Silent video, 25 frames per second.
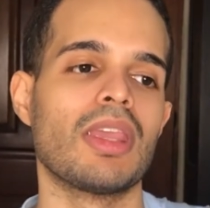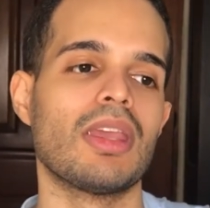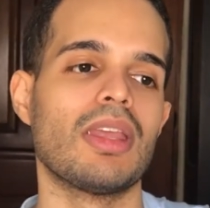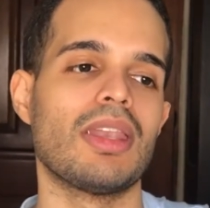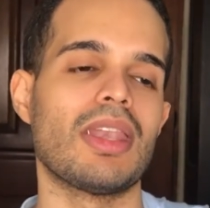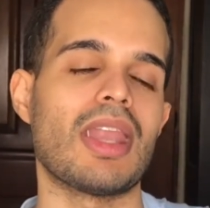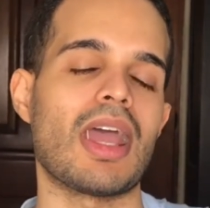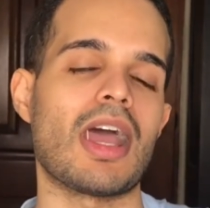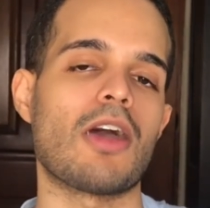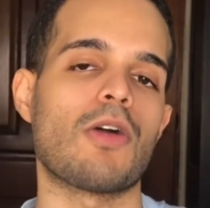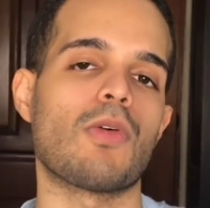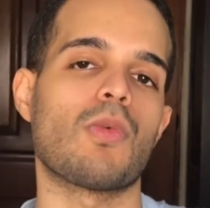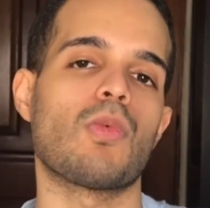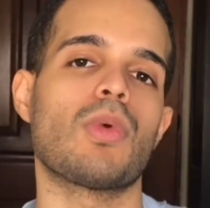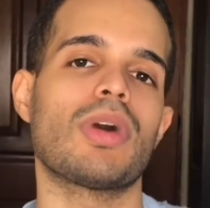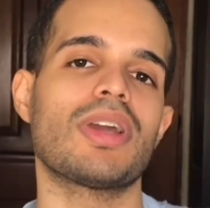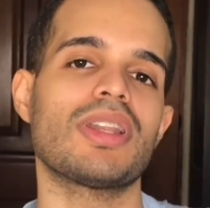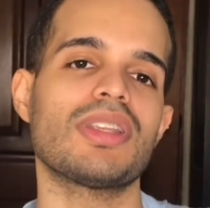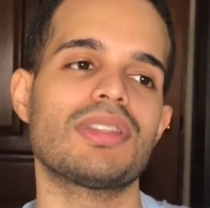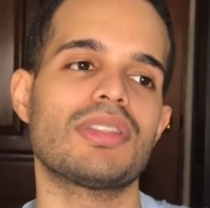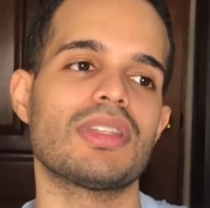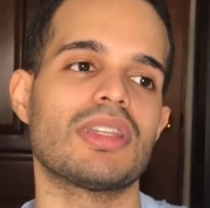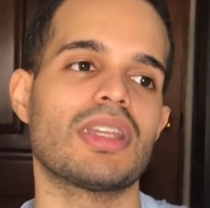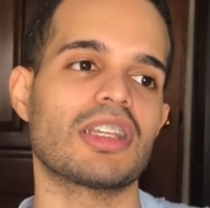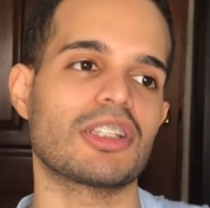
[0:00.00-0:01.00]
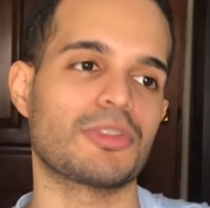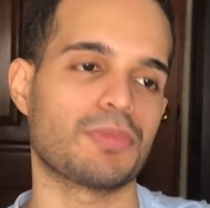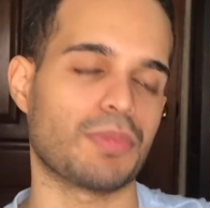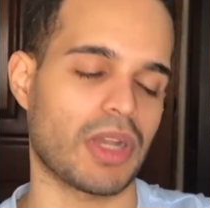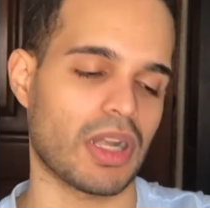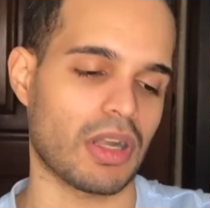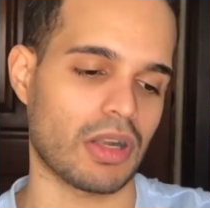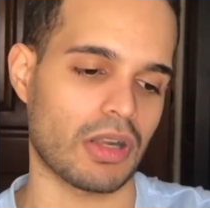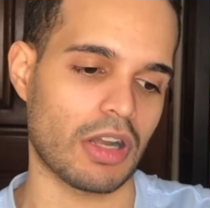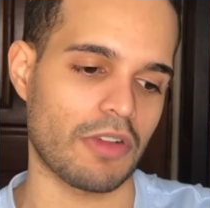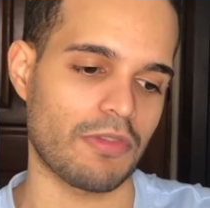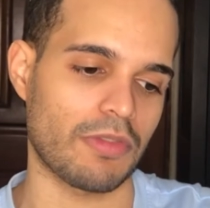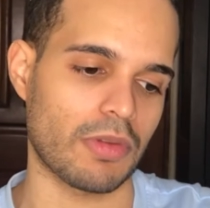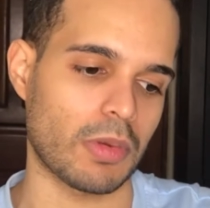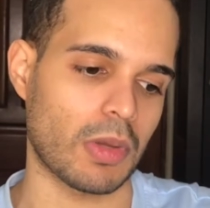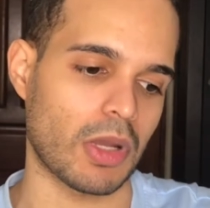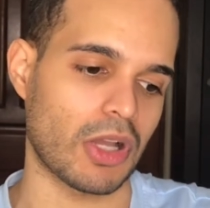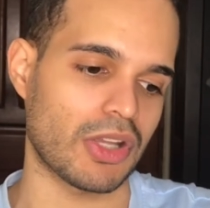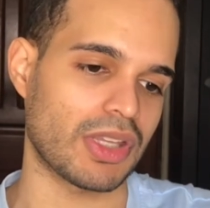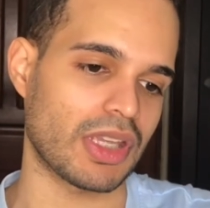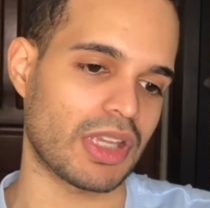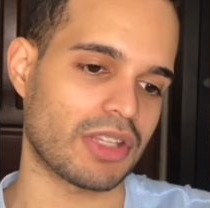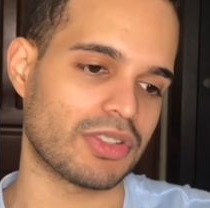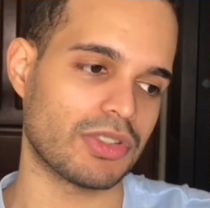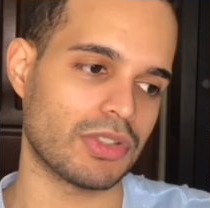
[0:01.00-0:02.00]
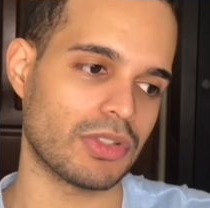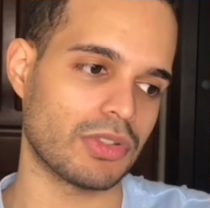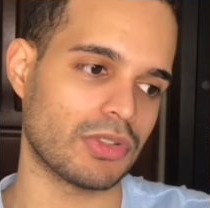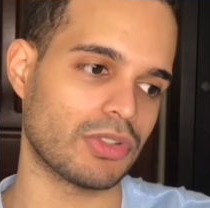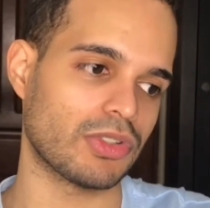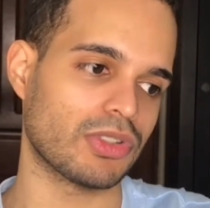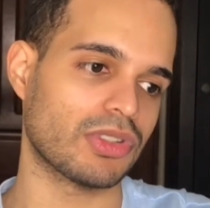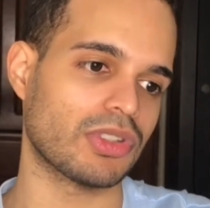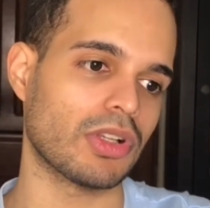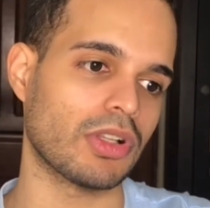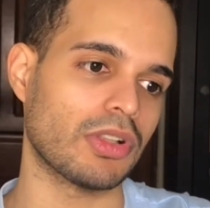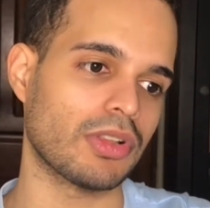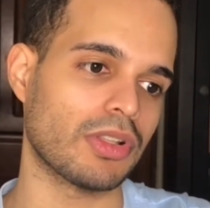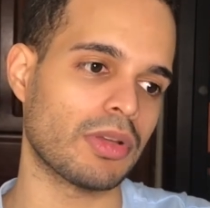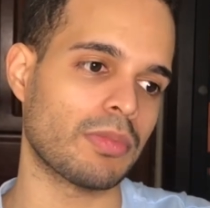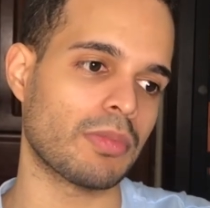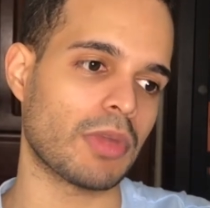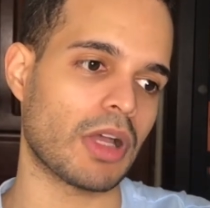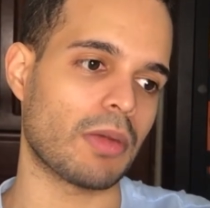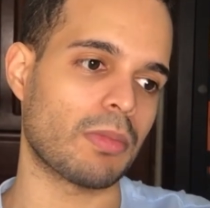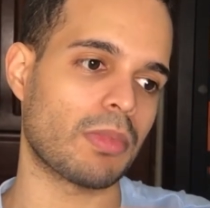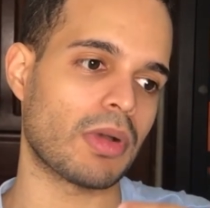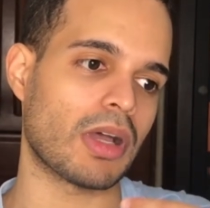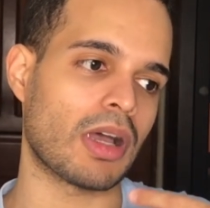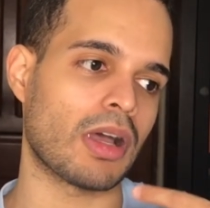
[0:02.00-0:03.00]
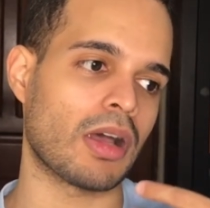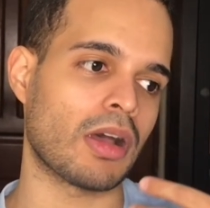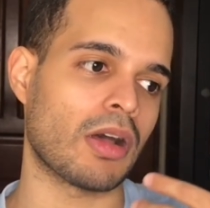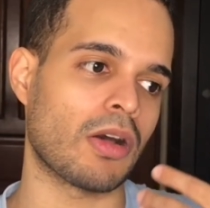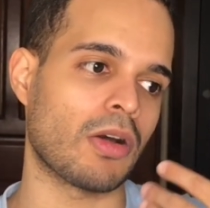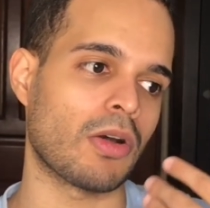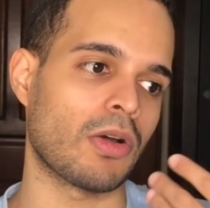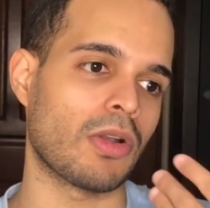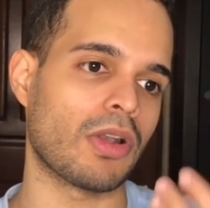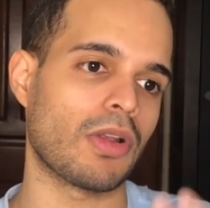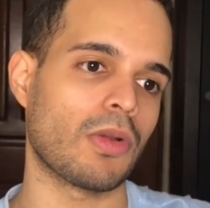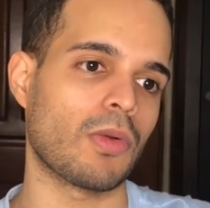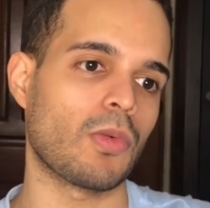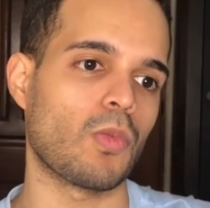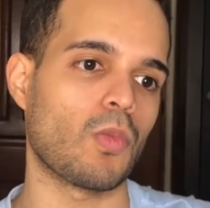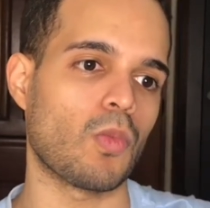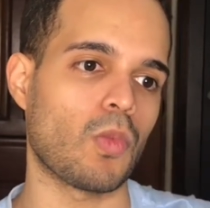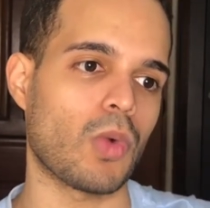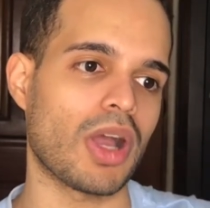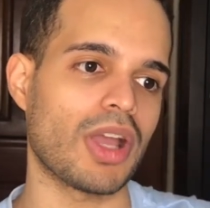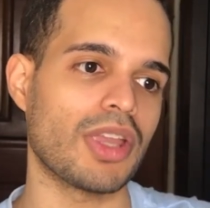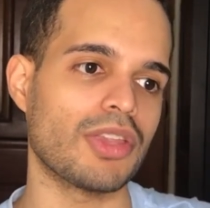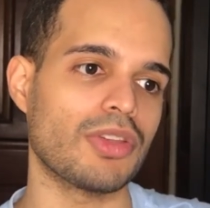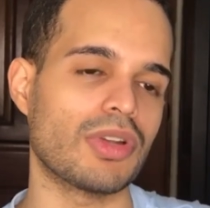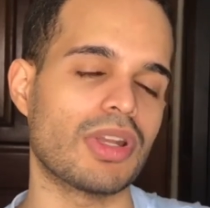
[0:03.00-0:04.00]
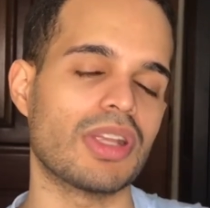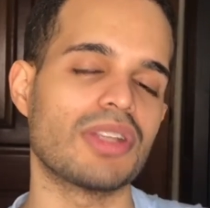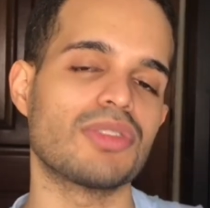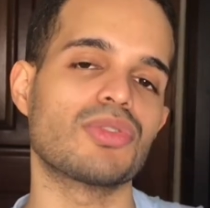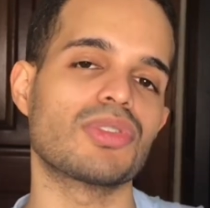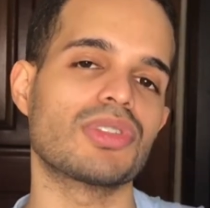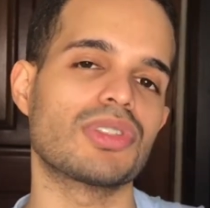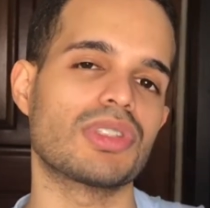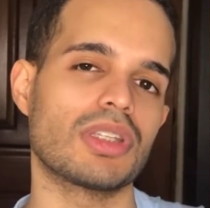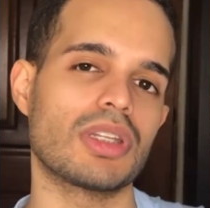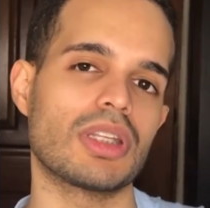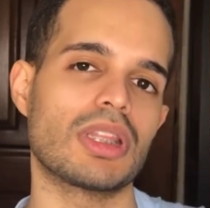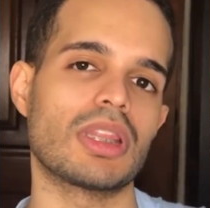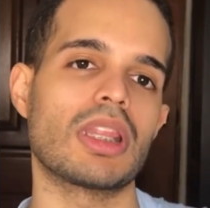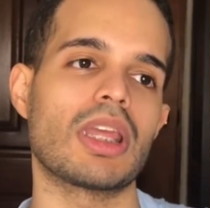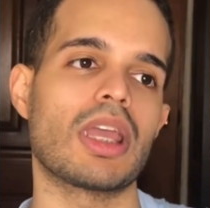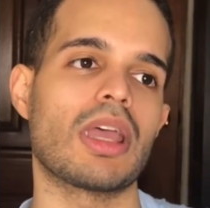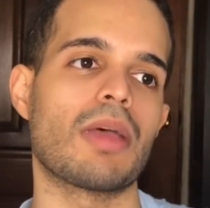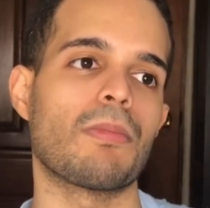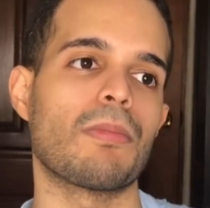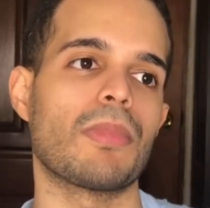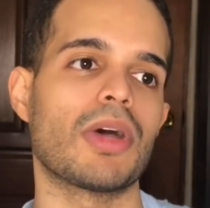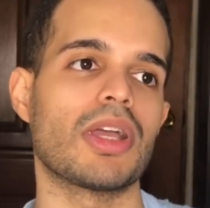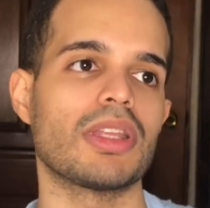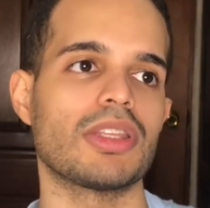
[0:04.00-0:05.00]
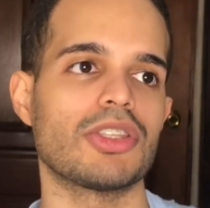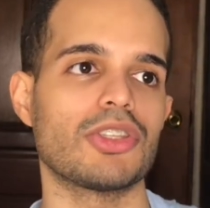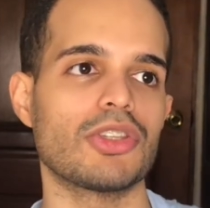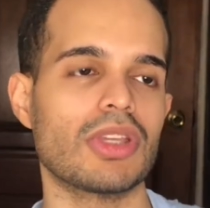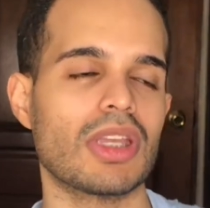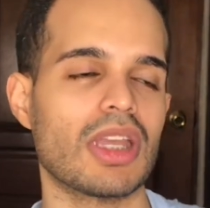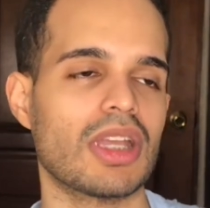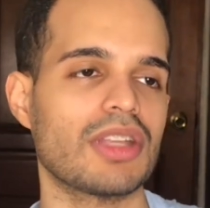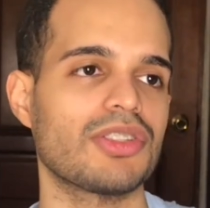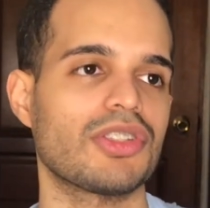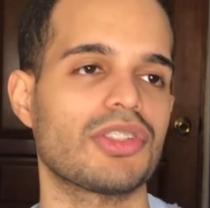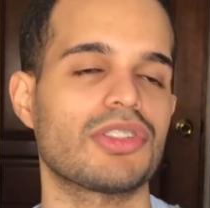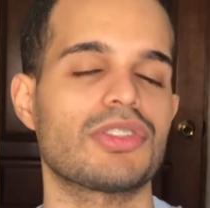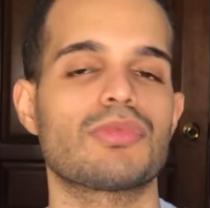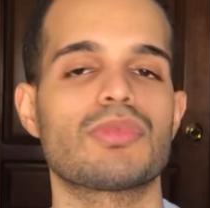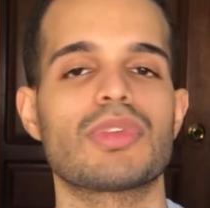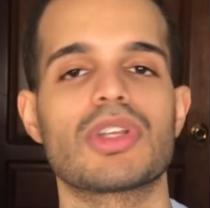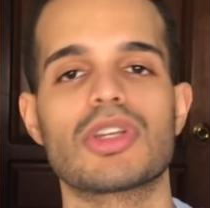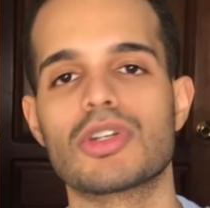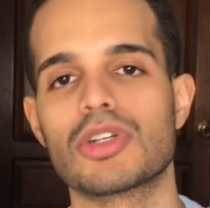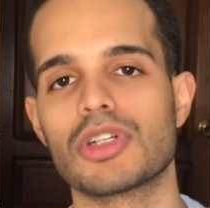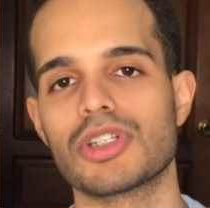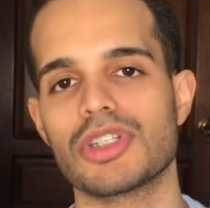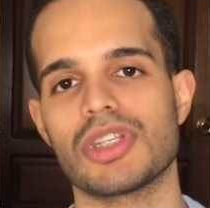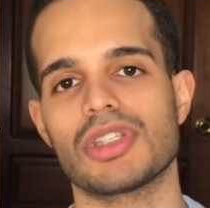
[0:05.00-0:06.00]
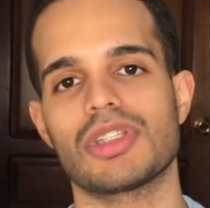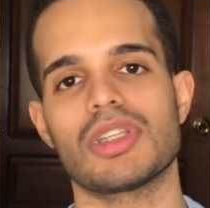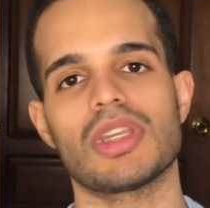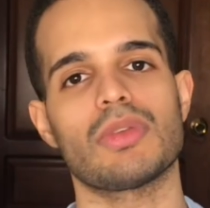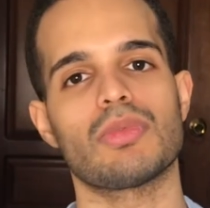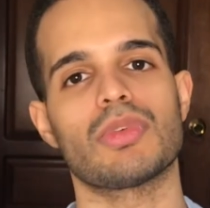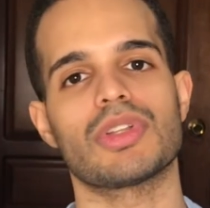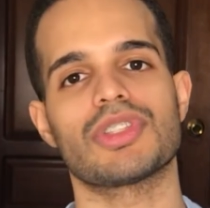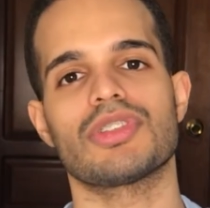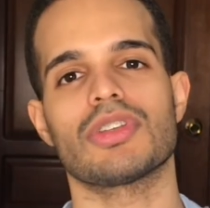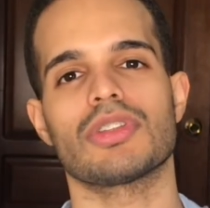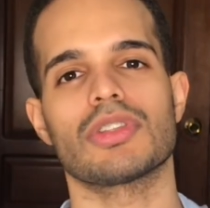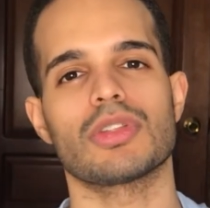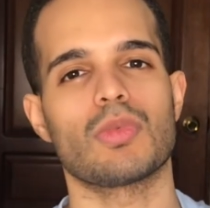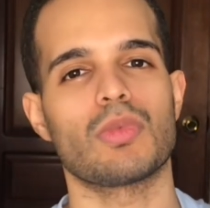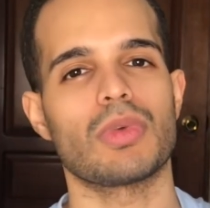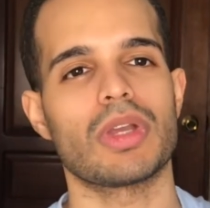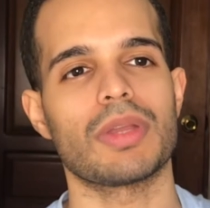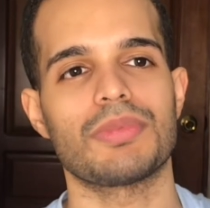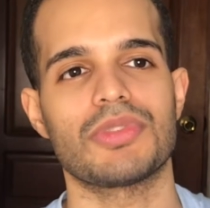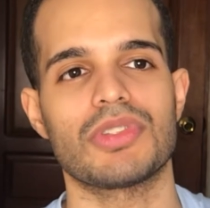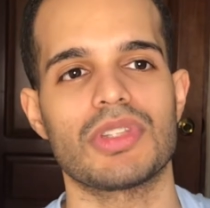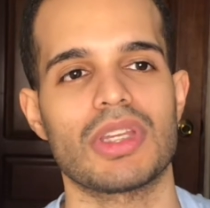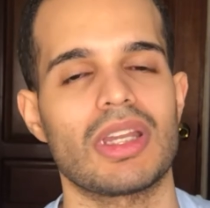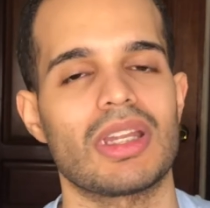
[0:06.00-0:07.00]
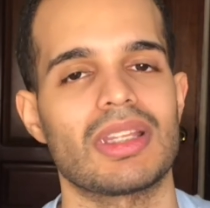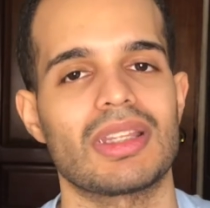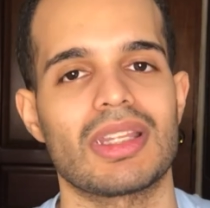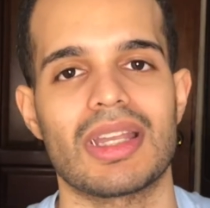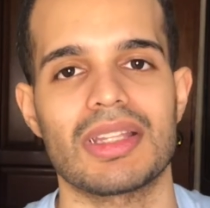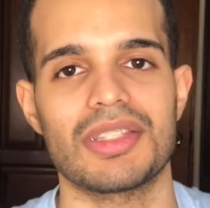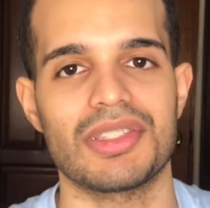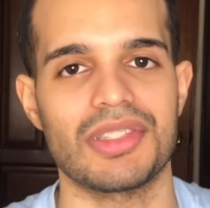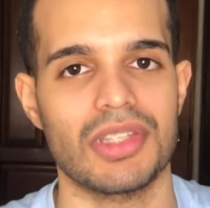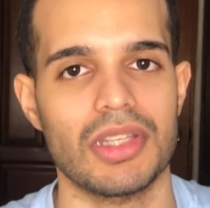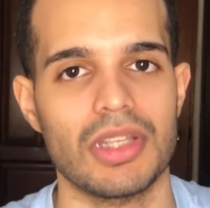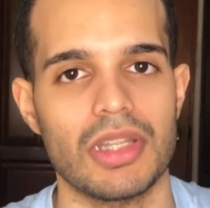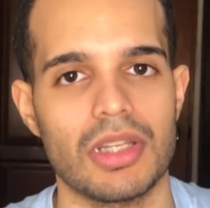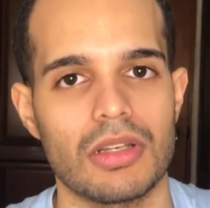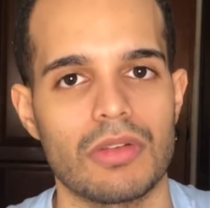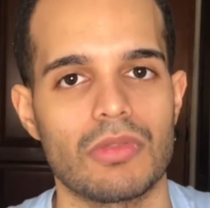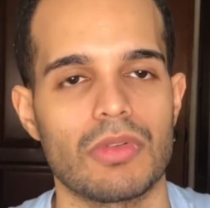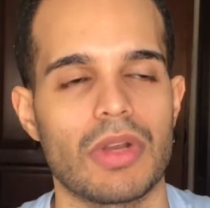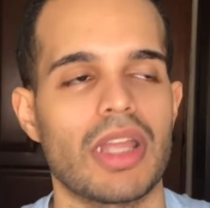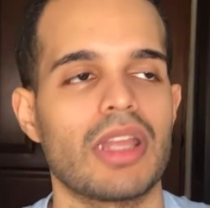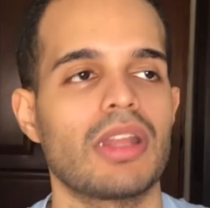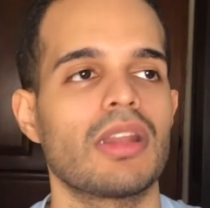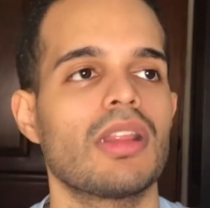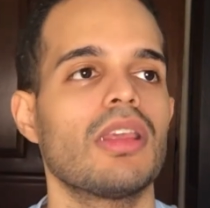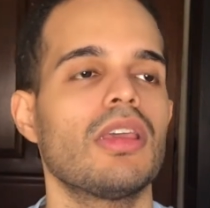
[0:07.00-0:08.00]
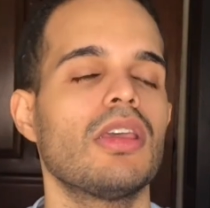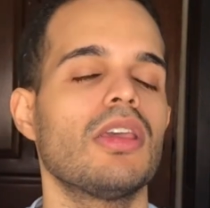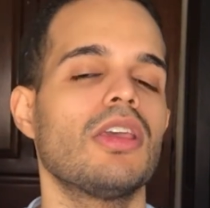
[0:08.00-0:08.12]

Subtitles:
Now, what is the next paragraph about? Yes, you sell them about why you're interested in them, but you can't just regurgitate what's on the website and that's it, right?